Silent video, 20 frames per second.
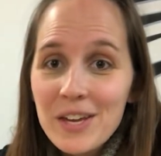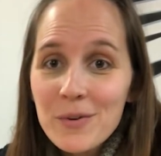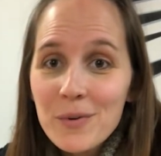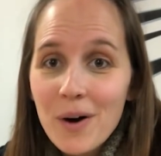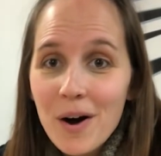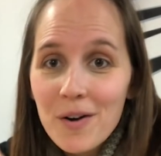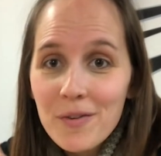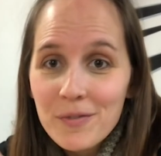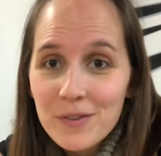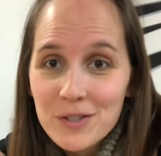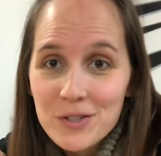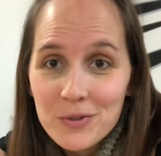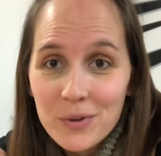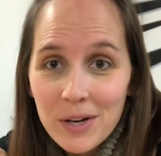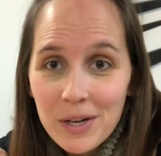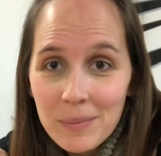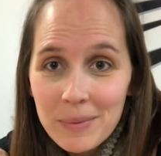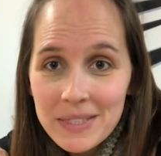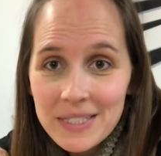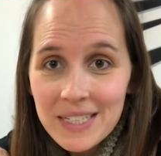you all for
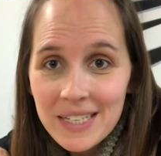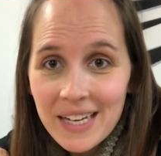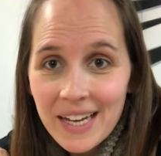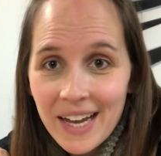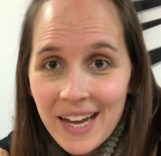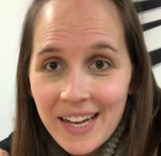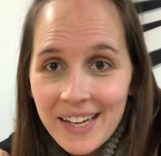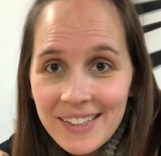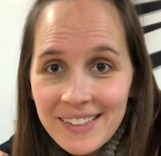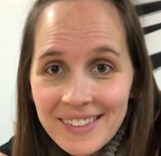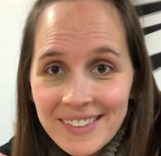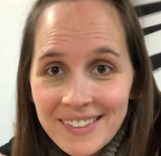joining me today.